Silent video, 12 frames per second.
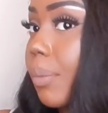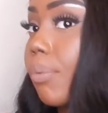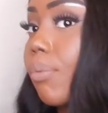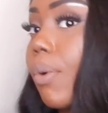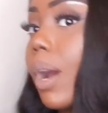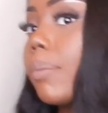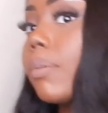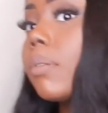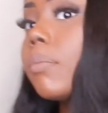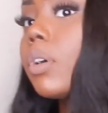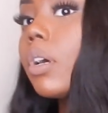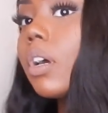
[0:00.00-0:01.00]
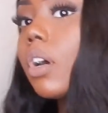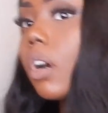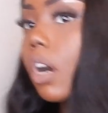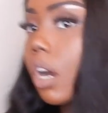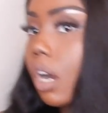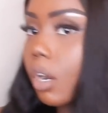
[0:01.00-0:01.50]
a problem
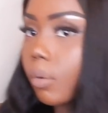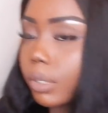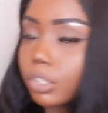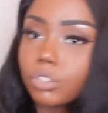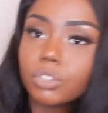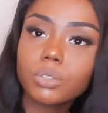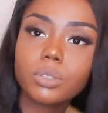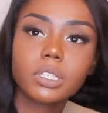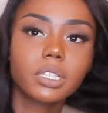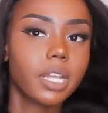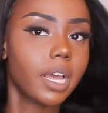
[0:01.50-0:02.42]
uh, with doing